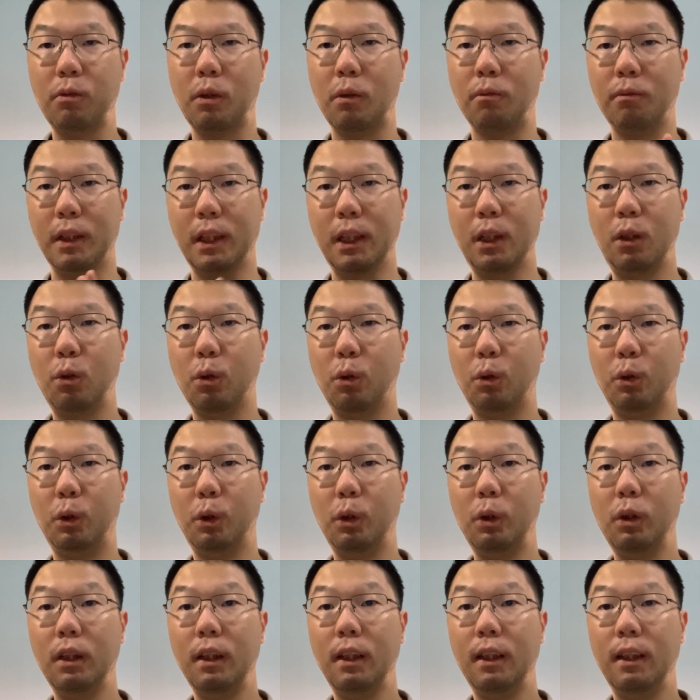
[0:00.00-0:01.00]
from
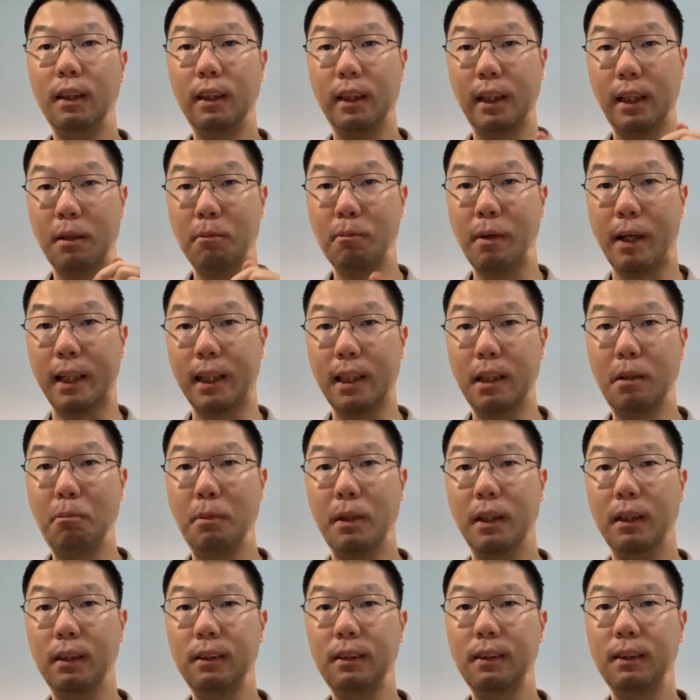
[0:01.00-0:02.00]
eToro in my
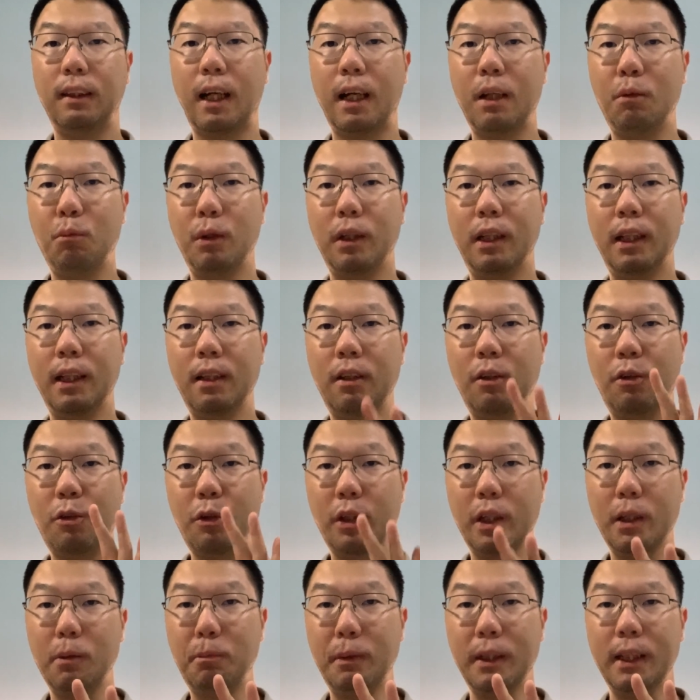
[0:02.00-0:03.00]
email, and within
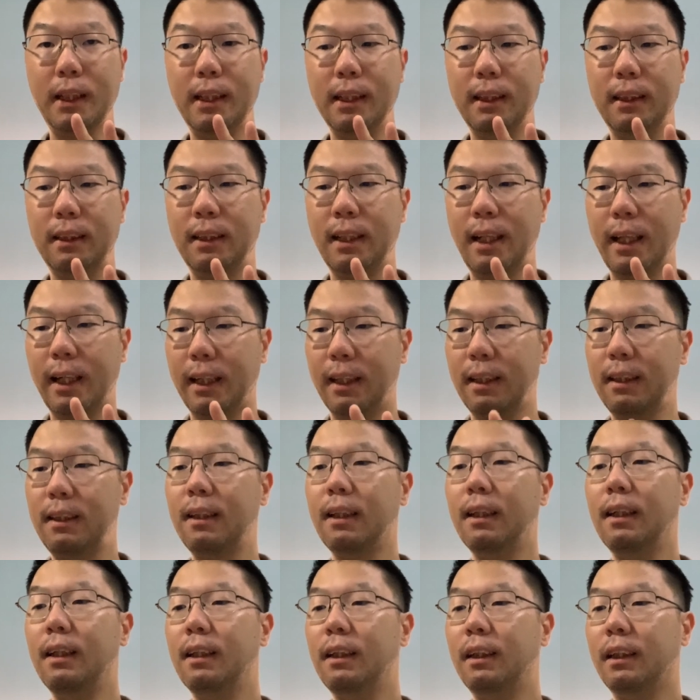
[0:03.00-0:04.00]
3 business days,
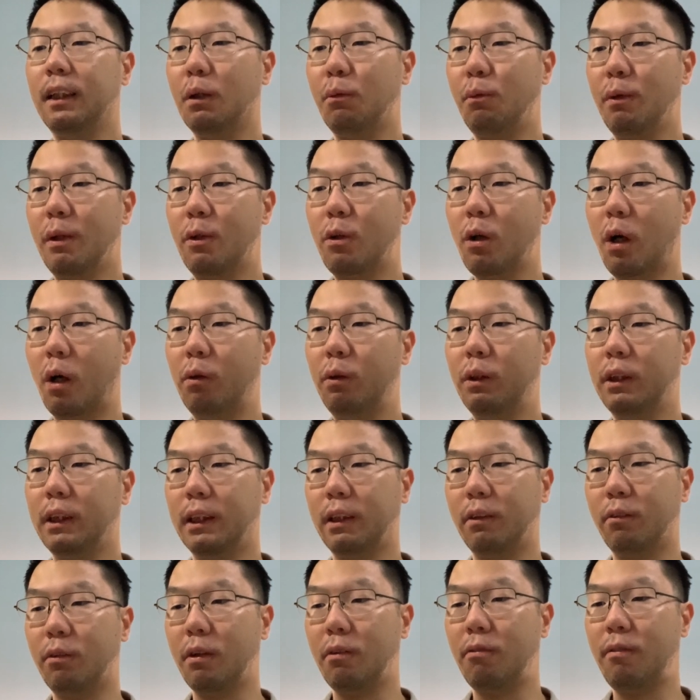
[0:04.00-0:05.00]
the withdrawal
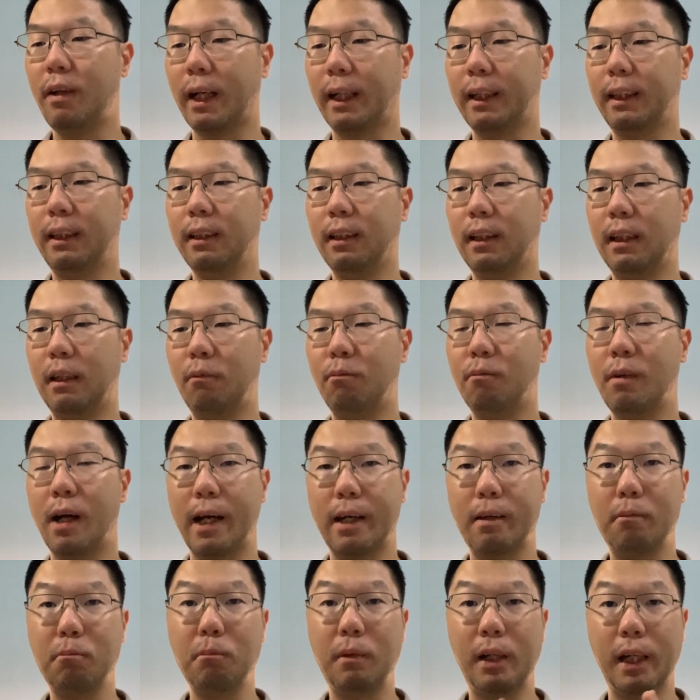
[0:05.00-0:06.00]
is reflected in
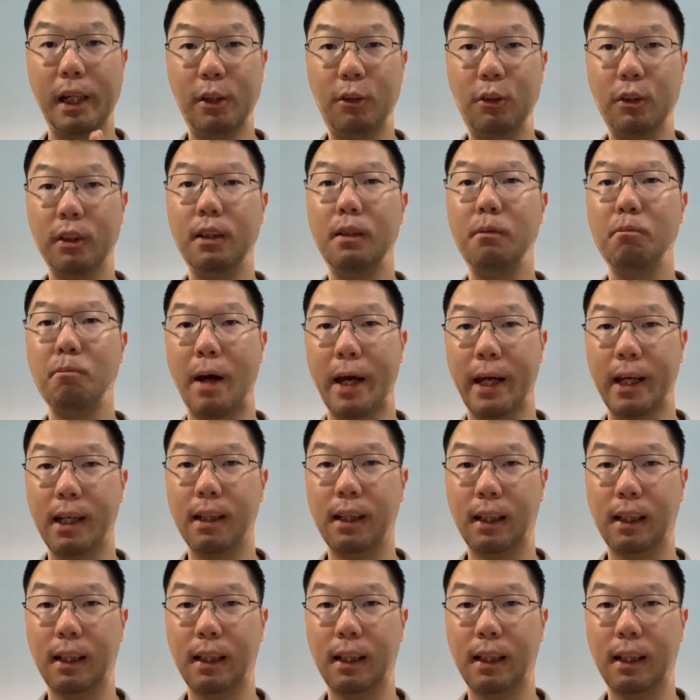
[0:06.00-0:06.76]
my Malaysian bank